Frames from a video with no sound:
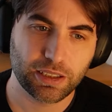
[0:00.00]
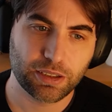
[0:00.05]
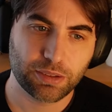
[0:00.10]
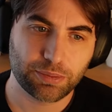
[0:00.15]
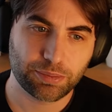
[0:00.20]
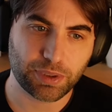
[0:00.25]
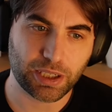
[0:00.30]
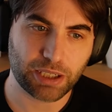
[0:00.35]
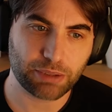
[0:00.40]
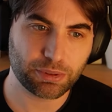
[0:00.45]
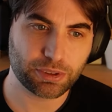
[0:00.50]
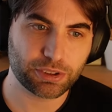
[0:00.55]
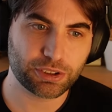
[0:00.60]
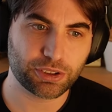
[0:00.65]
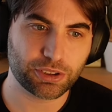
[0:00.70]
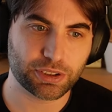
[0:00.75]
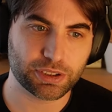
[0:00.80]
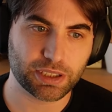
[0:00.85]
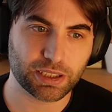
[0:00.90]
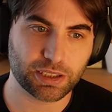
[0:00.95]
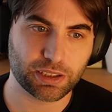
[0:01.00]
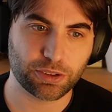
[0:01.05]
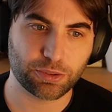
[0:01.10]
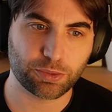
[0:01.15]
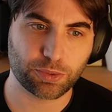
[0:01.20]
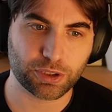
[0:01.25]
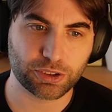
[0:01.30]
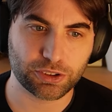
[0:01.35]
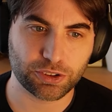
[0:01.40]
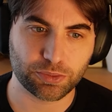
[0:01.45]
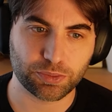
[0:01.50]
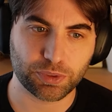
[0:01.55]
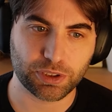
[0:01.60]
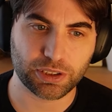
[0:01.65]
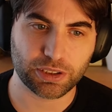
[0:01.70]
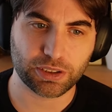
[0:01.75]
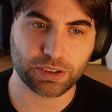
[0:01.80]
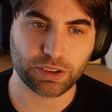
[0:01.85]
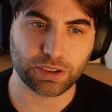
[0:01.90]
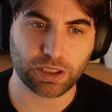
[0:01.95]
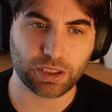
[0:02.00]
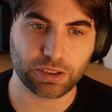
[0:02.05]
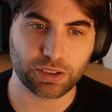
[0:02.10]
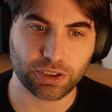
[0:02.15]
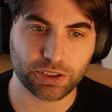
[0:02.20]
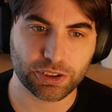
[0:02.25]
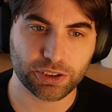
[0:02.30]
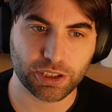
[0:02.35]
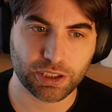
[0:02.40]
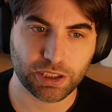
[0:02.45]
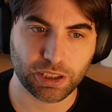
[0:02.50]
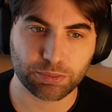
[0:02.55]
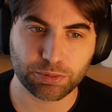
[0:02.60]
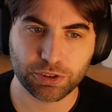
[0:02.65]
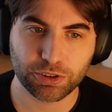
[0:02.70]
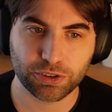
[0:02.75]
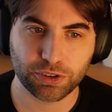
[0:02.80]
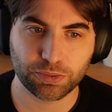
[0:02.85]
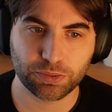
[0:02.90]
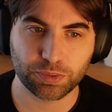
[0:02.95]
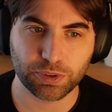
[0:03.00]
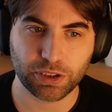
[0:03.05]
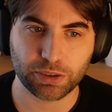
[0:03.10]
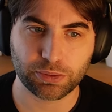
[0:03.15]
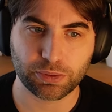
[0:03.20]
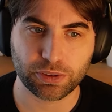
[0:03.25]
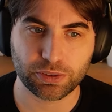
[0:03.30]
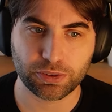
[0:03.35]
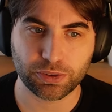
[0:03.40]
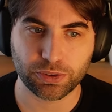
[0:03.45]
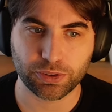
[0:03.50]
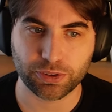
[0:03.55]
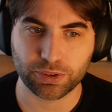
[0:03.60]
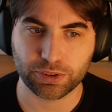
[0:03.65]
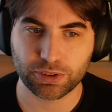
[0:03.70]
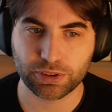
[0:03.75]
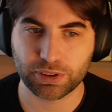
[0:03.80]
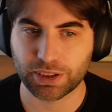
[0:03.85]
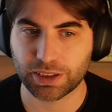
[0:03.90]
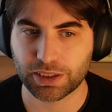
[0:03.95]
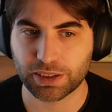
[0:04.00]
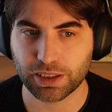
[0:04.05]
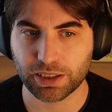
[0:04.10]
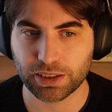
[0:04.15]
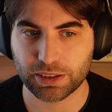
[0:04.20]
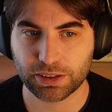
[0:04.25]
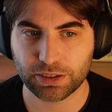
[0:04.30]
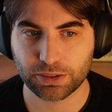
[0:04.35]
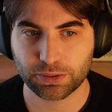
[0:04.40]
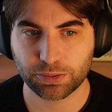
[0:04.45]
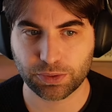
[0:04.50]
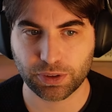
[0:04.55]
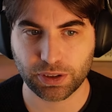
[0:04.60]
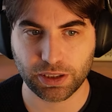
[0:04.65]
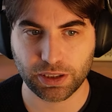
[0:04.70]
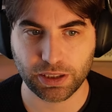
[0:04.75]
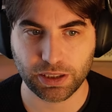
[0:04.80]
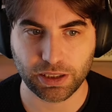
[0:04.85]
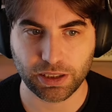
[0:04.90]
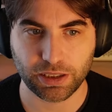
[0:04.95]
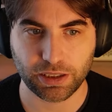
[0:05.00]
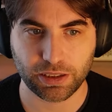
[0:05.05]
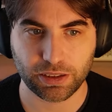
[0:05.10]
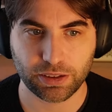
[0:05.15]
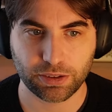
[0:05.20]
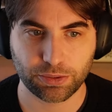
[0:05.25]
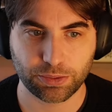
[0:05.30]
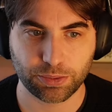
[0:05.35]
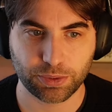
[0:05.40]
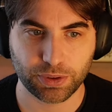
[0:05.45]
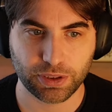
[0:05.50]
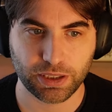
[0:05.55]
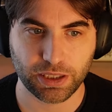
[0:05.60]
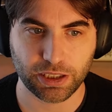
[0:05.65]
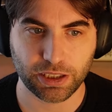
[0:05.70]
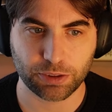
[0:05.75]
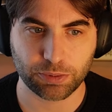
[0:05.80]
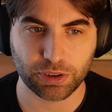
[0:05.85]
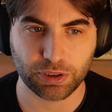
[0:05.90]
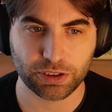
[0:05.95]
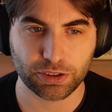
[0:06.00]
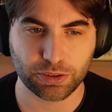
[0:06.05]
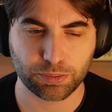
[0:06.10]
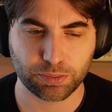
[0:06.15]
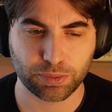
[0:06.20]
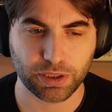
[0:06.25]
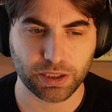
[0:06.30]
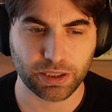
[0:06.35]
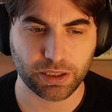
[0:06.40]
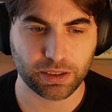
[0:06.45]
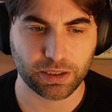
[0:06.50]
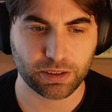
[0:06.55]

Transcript: But I'm not sure exactly what you mean in your setup. You should be able to use signals with the animation player.